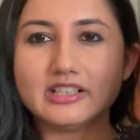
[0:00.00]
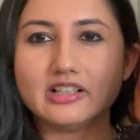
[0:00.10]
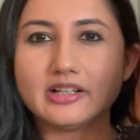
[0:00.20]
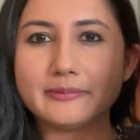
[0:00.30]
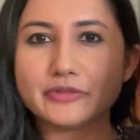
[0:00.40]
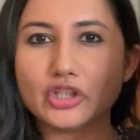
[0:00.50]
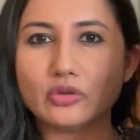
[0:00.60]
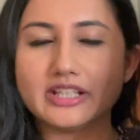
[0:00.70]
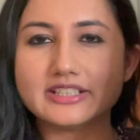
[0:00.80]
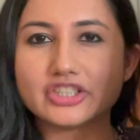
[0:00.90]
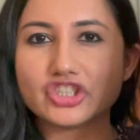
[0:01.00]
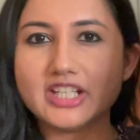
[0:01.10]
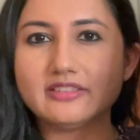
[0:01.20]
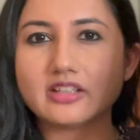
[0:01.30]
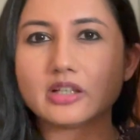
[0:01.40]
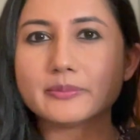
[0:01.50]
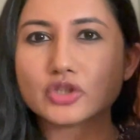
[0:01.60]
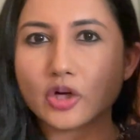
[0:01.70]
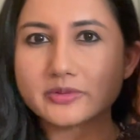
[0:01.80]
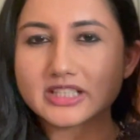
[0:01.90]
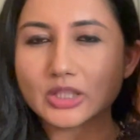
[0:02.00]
it's a sheet that absorbs